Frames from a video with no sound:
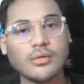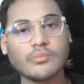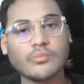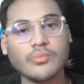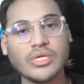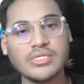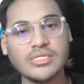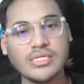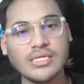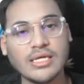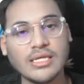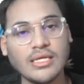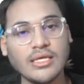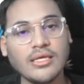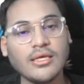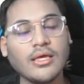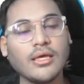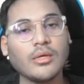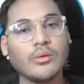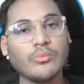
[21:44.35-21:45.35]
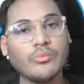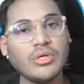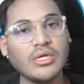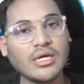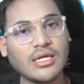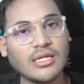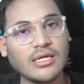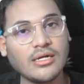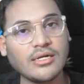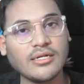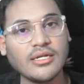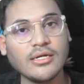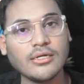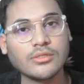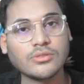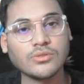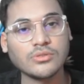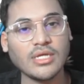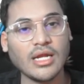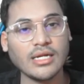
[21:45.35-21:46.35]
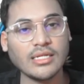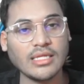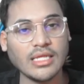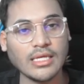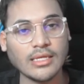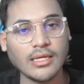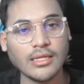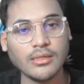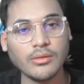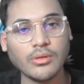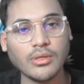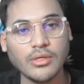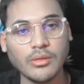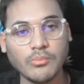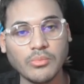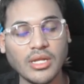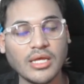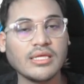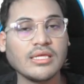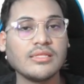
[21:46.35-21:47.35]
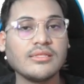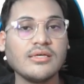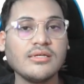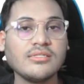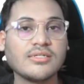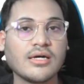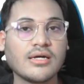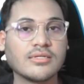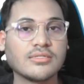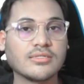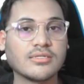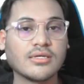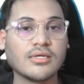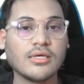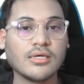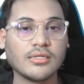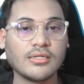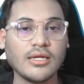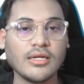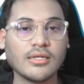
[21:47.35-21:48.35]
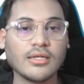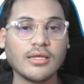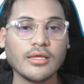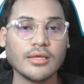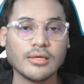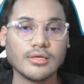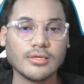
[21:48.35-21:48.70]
basically be alerted so that they can plug in the charger, right?